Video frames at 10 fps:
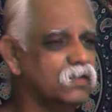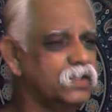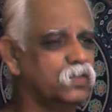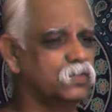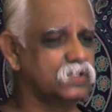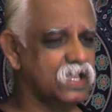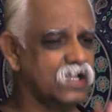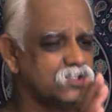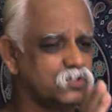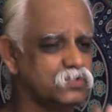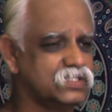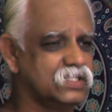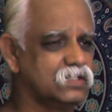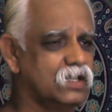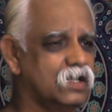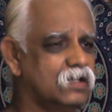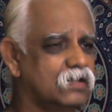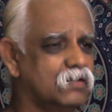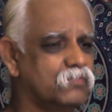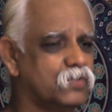you know, they ask you to sit
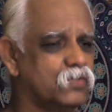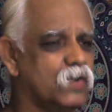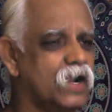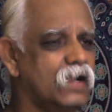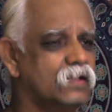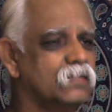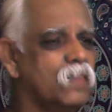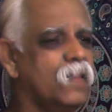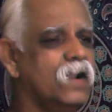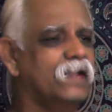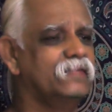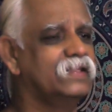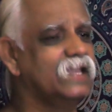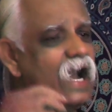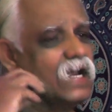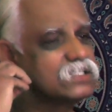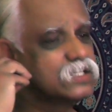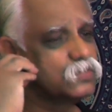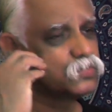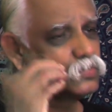for a while, and then they
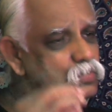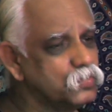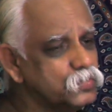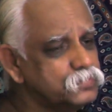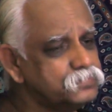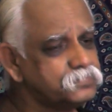ask you to